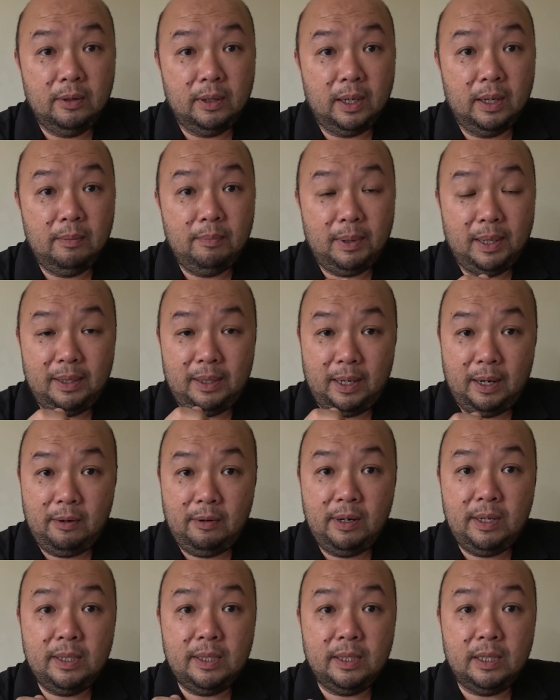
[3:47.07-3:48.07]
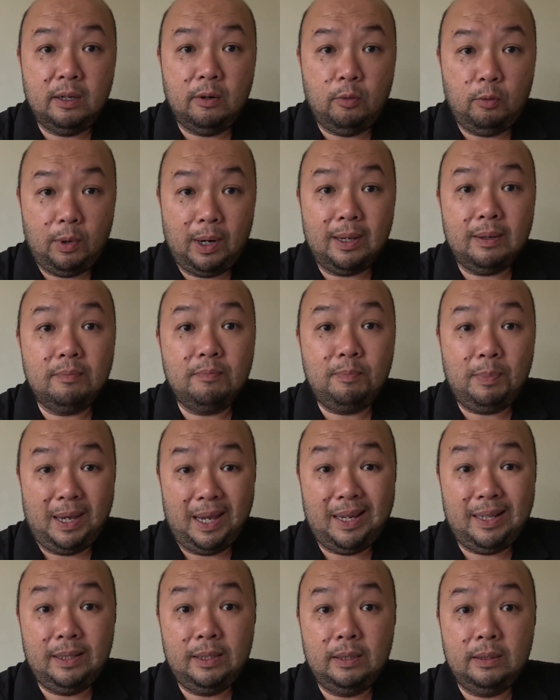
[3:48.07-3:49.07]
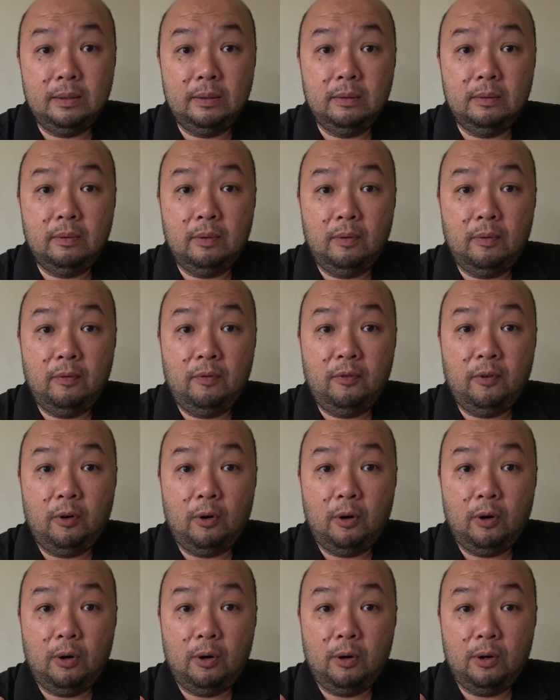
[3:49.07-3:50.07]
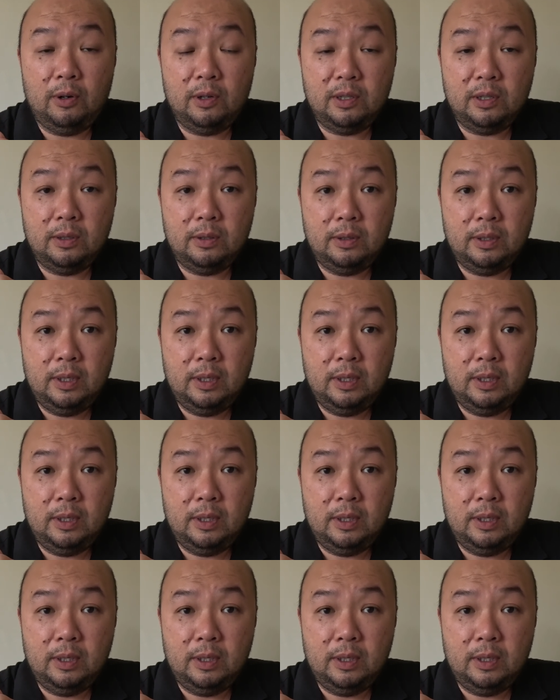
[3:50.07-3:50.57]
Okay, but there is a right paint for